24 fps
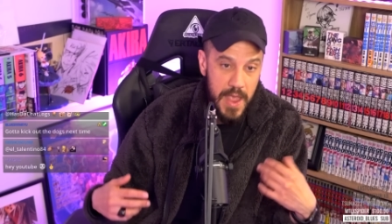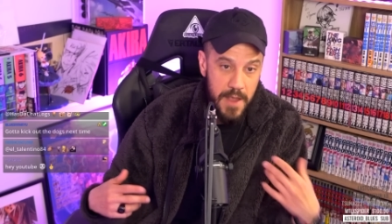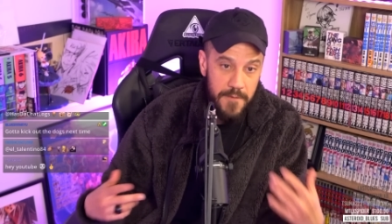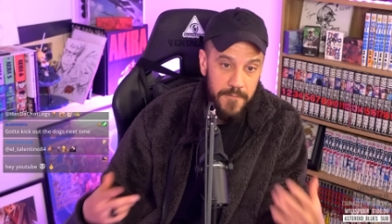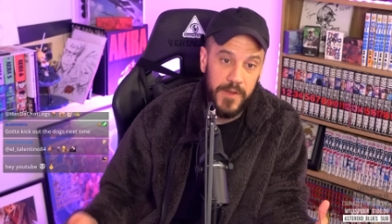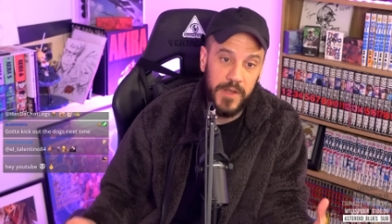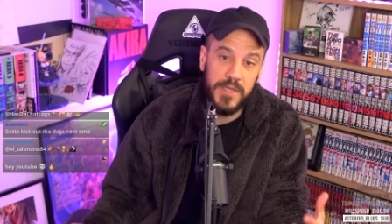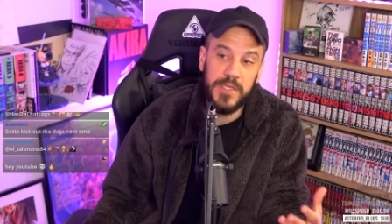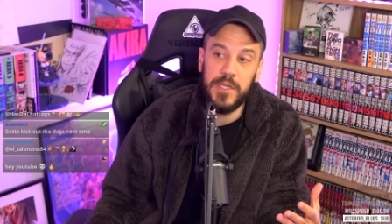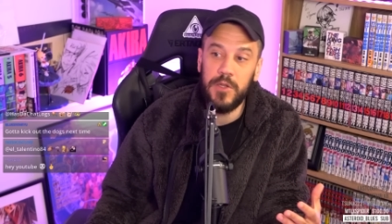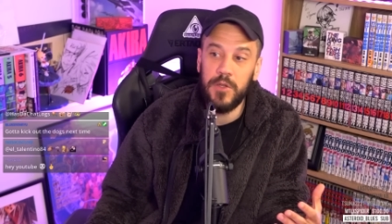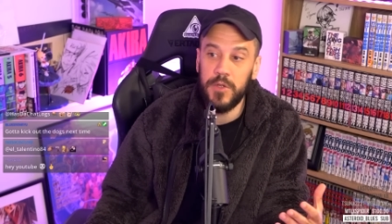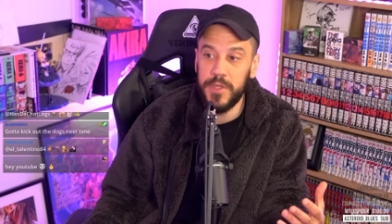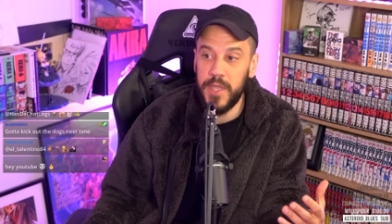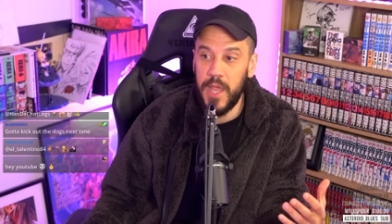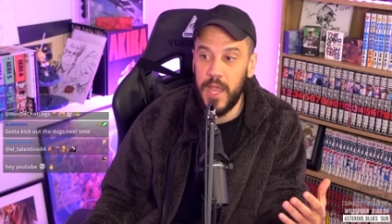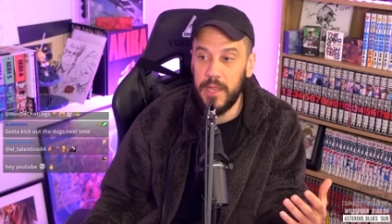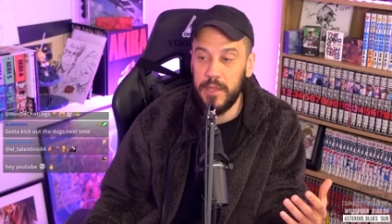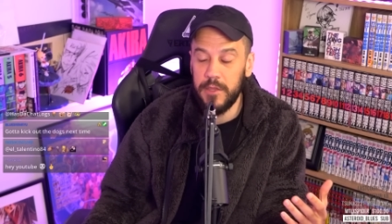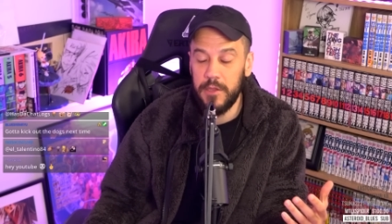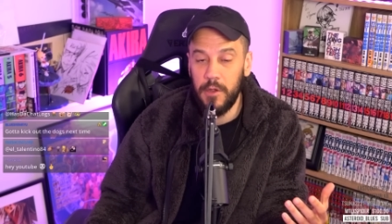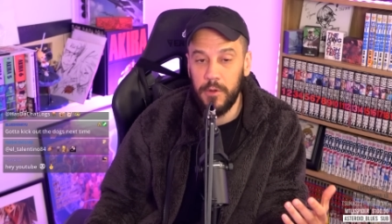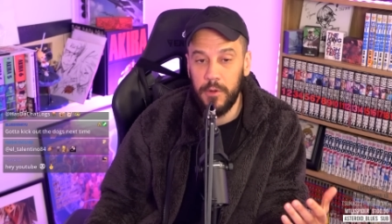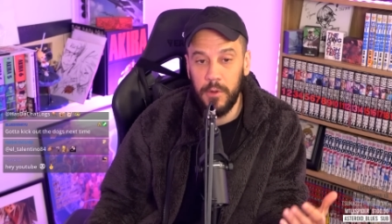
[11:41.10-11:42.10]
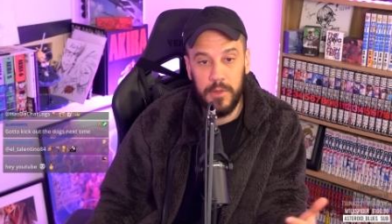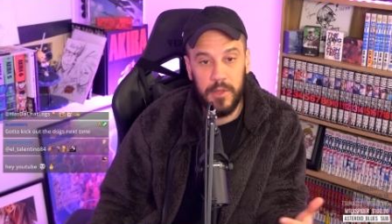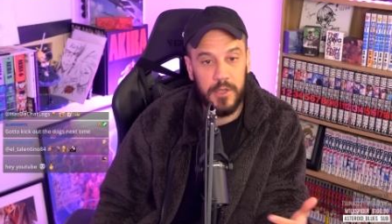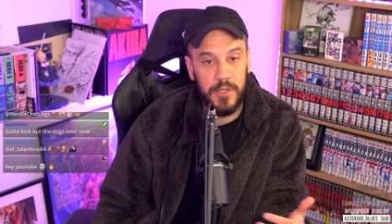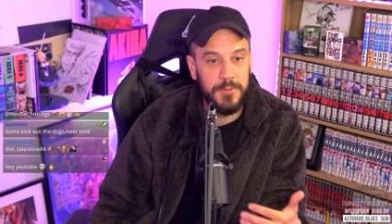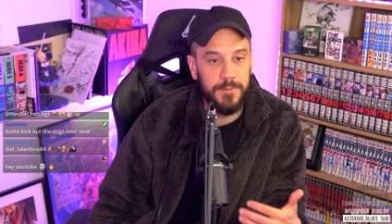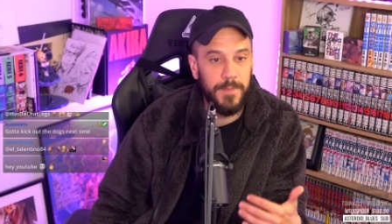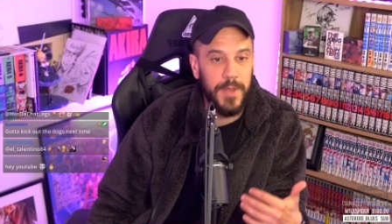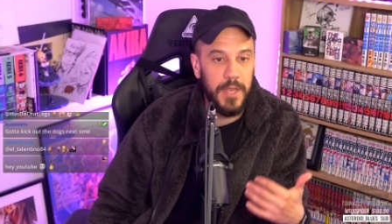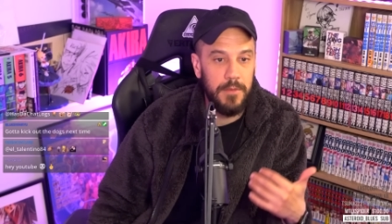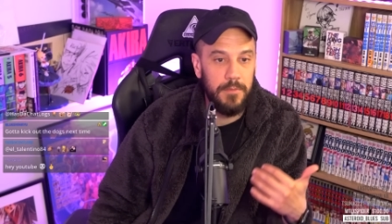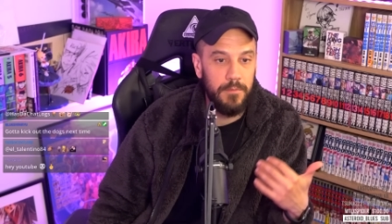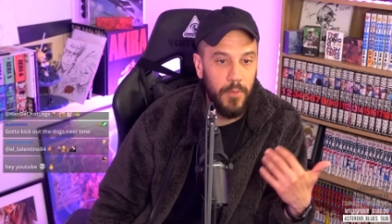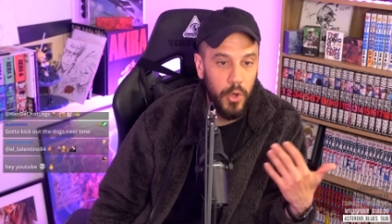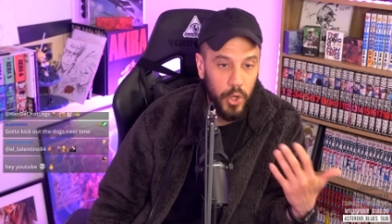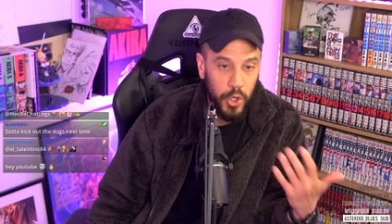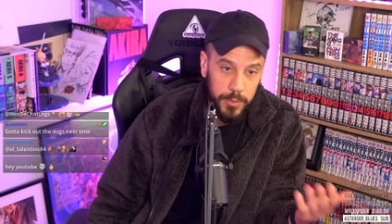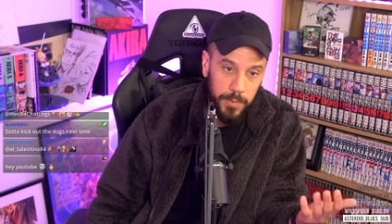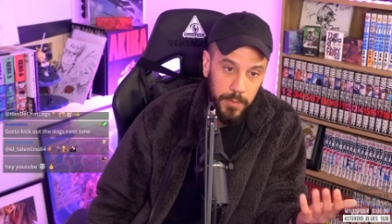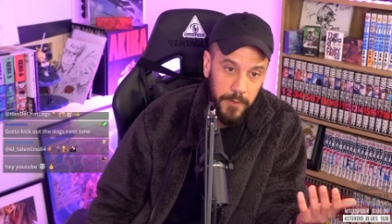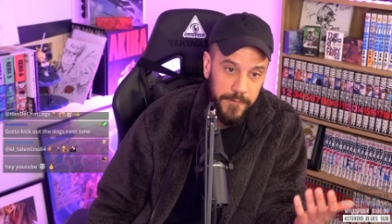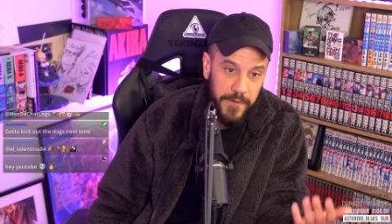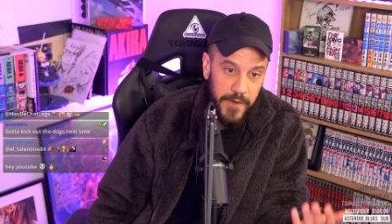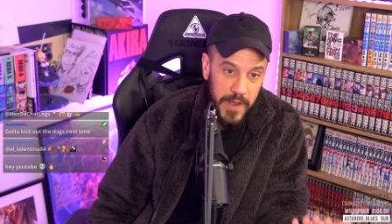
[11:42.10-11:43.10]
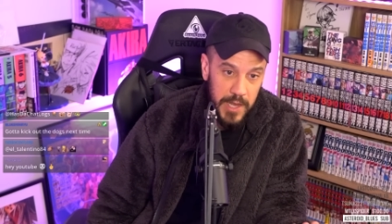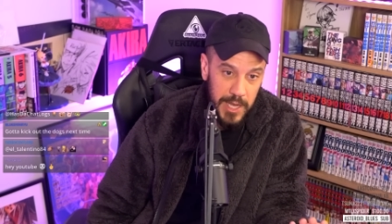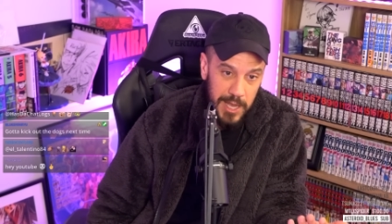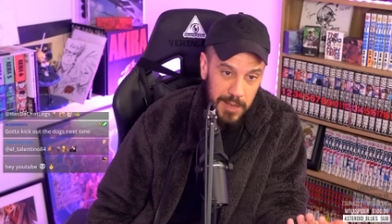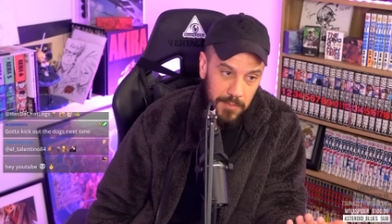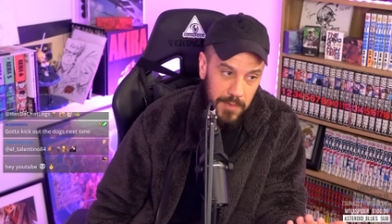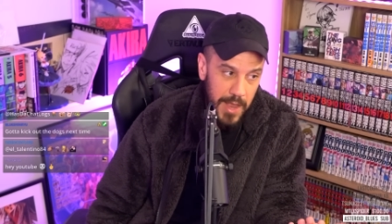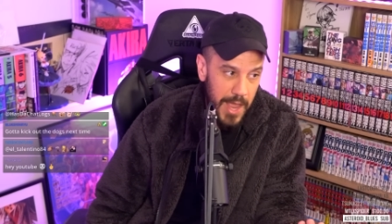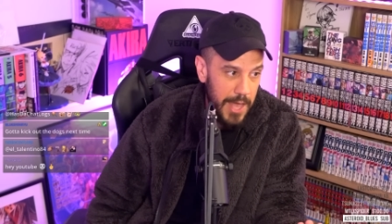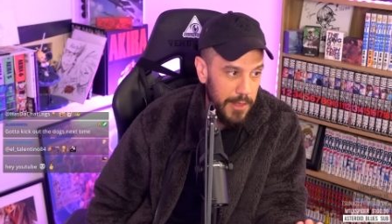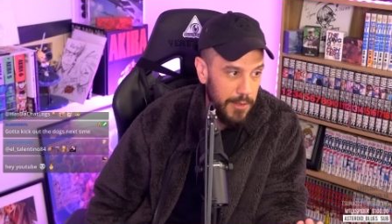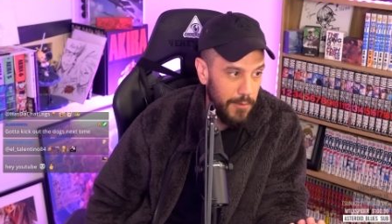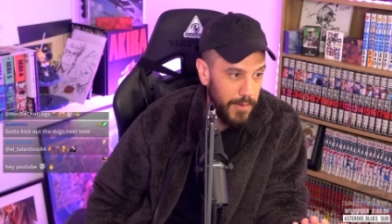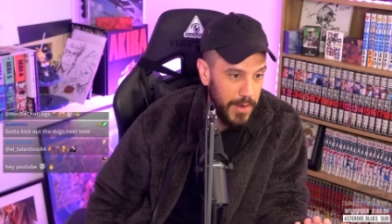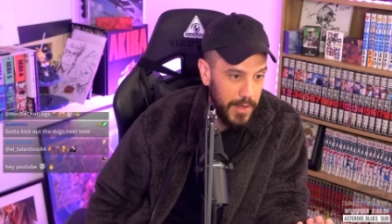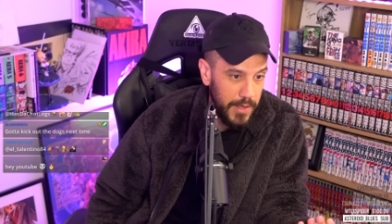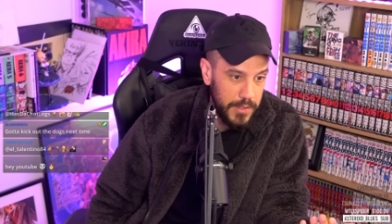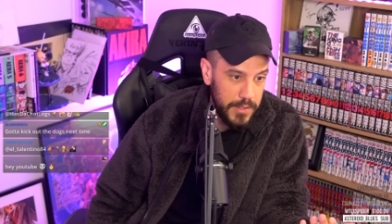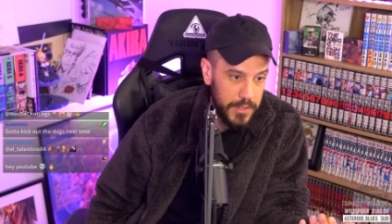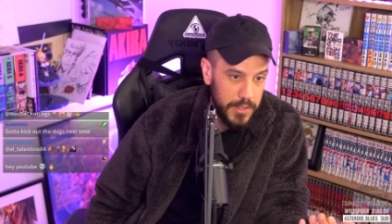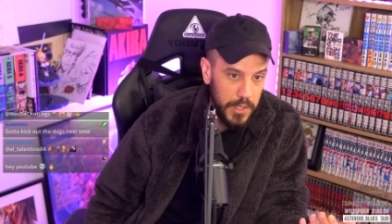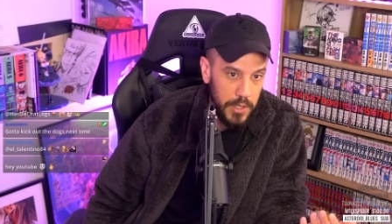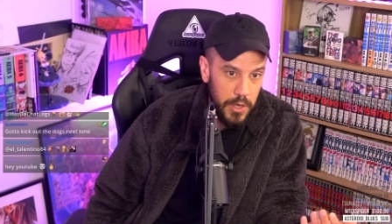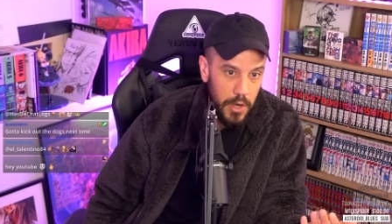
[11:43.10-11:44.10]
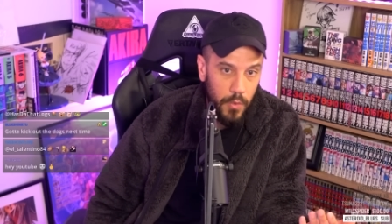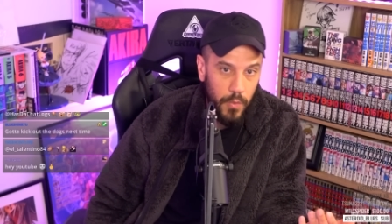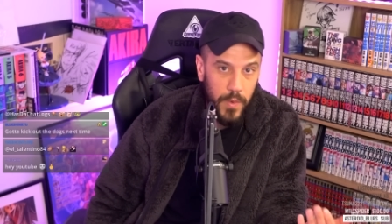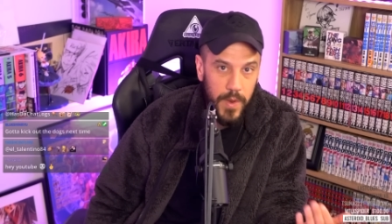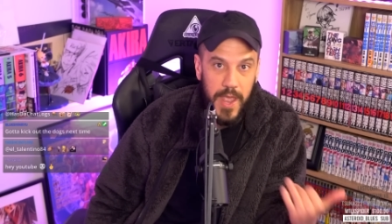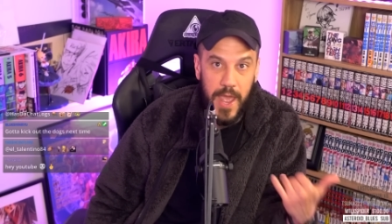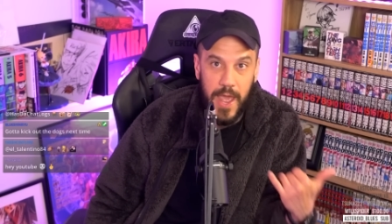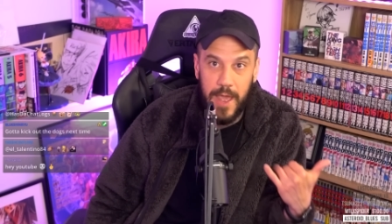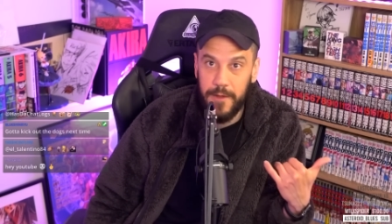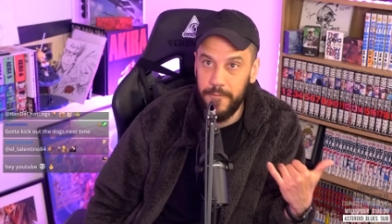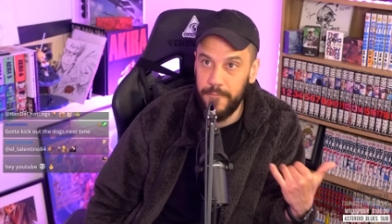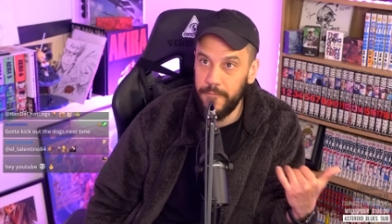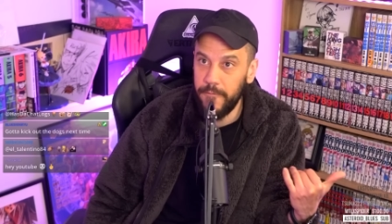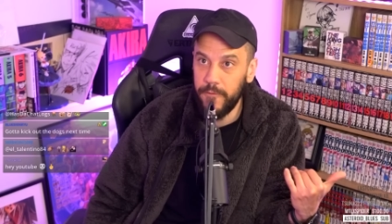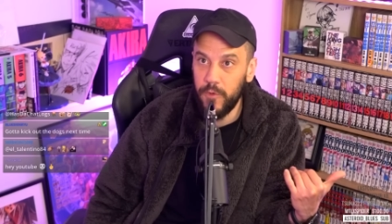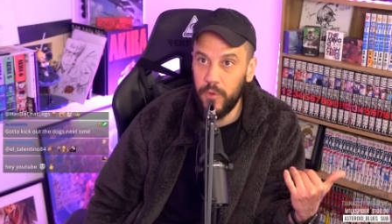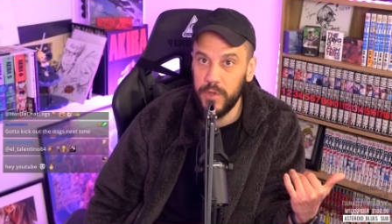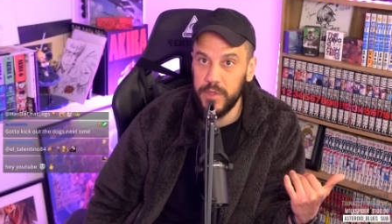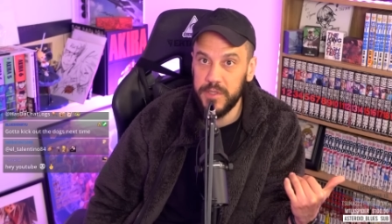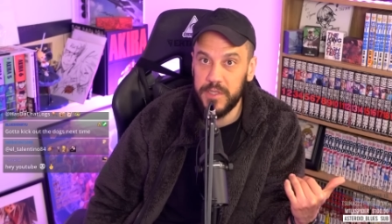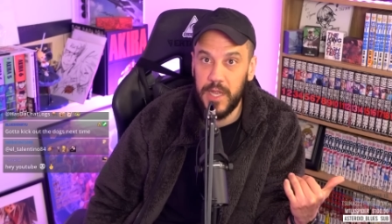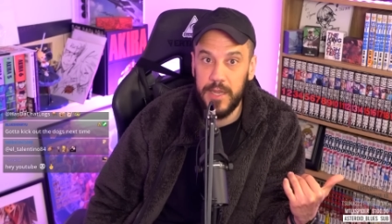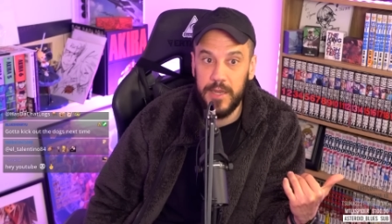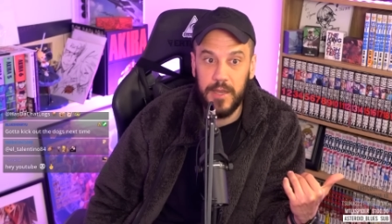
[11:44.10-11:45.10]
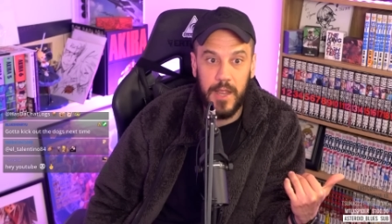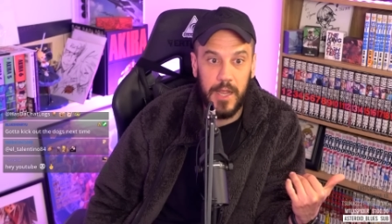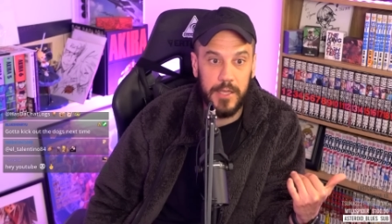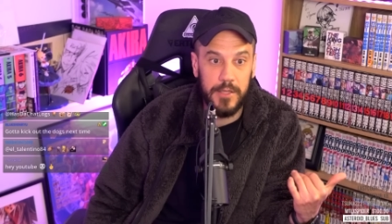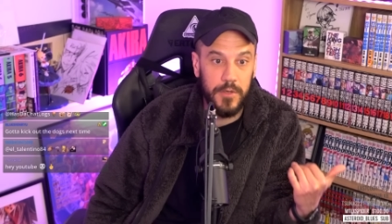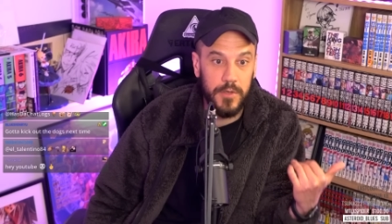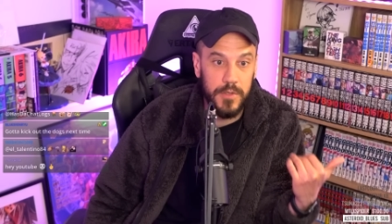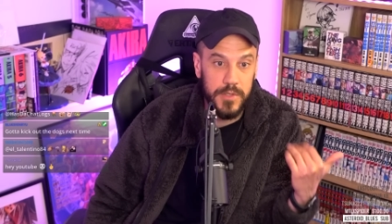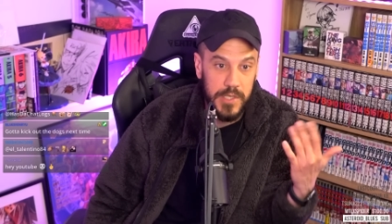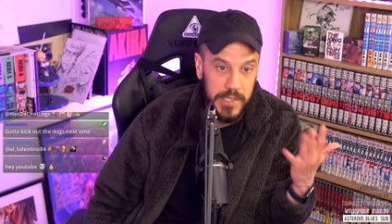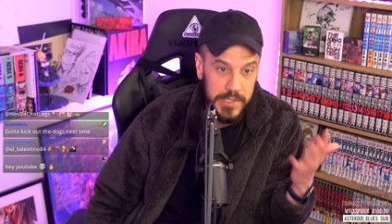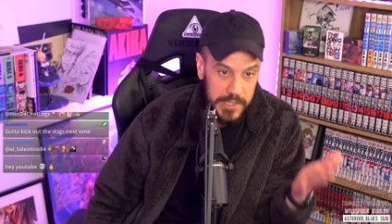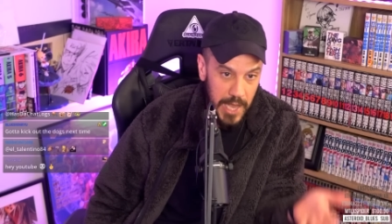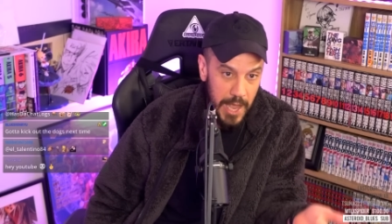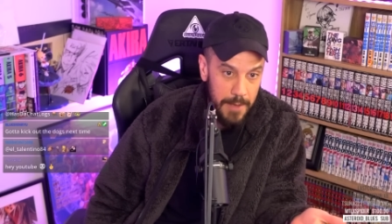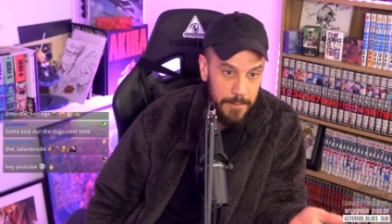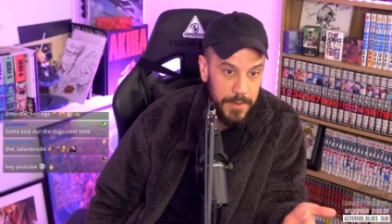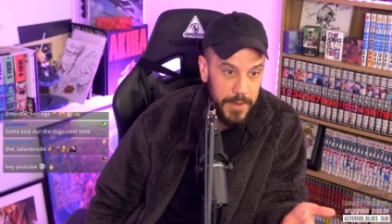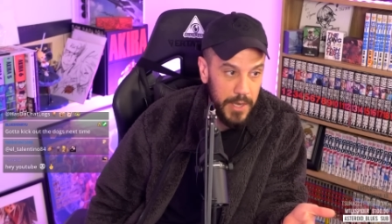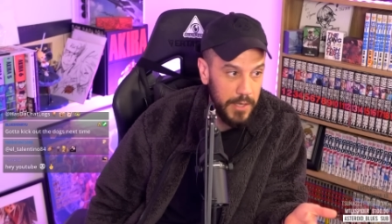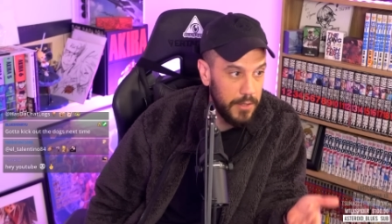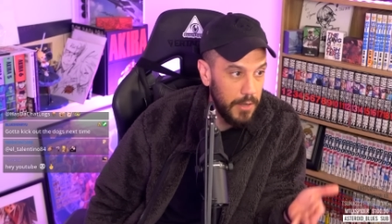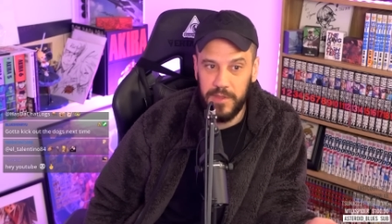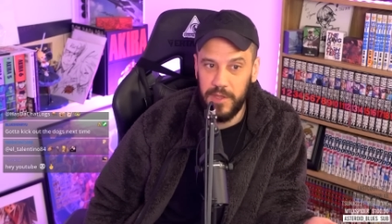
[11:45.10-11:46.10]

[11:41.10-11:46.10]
every single day in Tokyo, there's been multiple Fighting Game gatherings. You know, we have, of course, Tatakai Tuesdays happening.